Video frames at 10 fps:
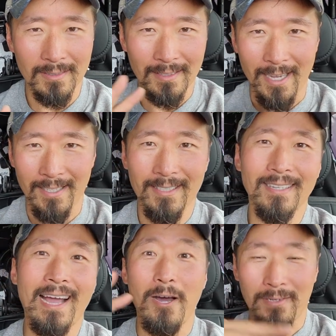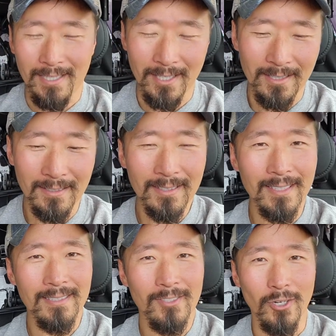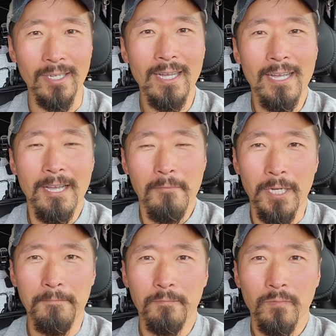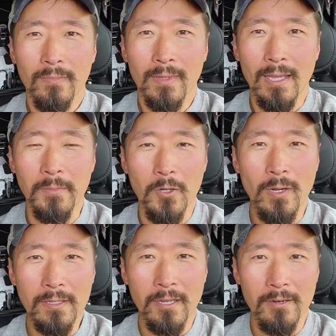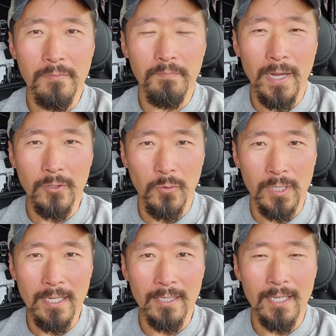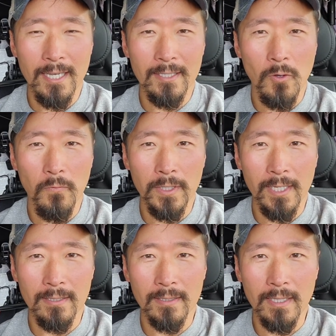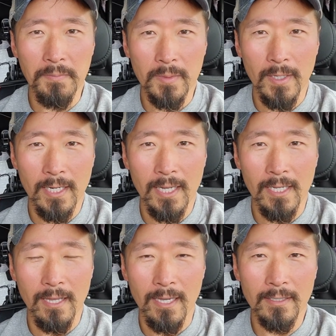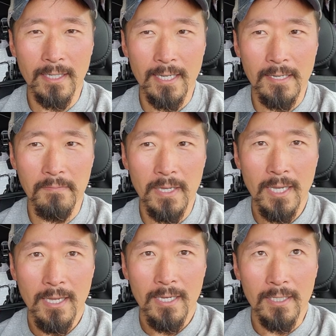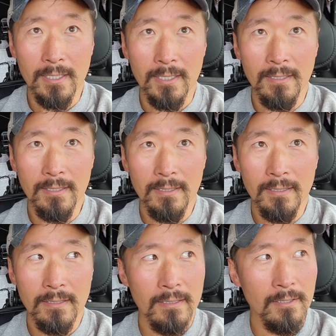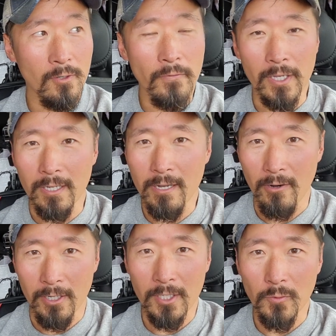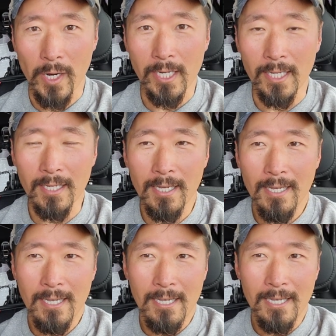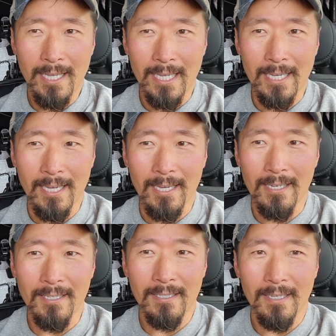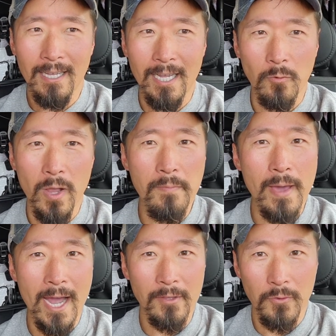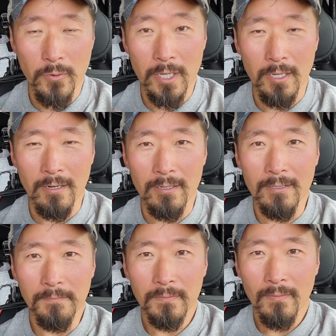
night out on a trail. But I'm gonna go out there by Twin Lakes again. Hopefully I get the same spot I had last time because I don't know if you can hear, it is raining. And uh, on the way back through here,